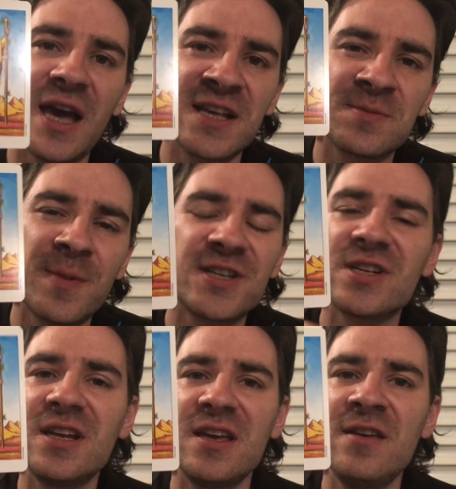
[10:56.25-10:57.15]

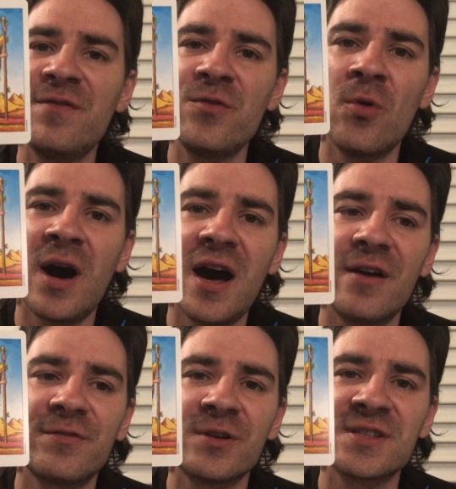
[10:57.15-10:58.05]
especially if you
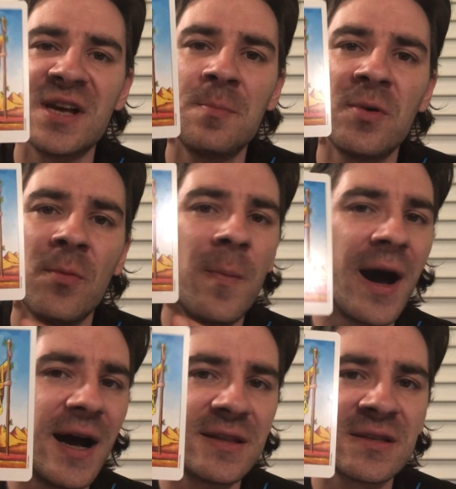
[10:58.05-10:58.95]
are, for example,
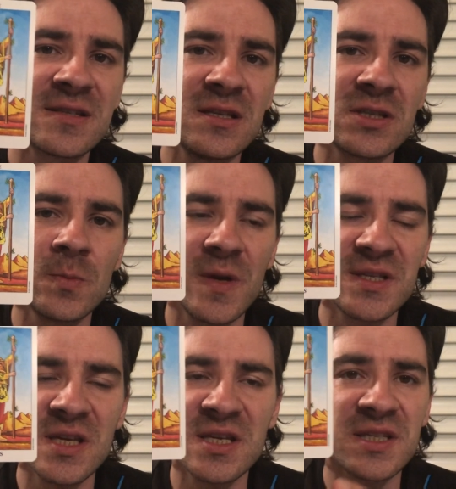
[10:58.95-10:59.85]
partners into
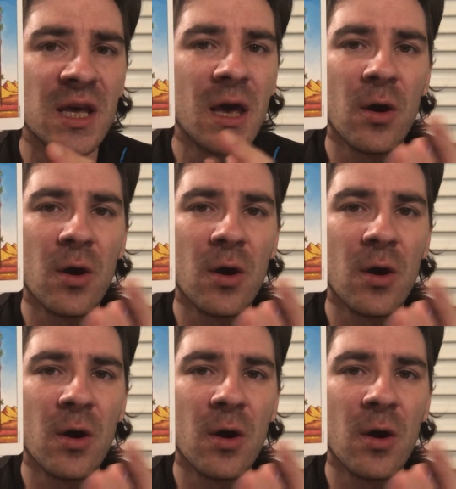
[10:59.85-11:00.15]
business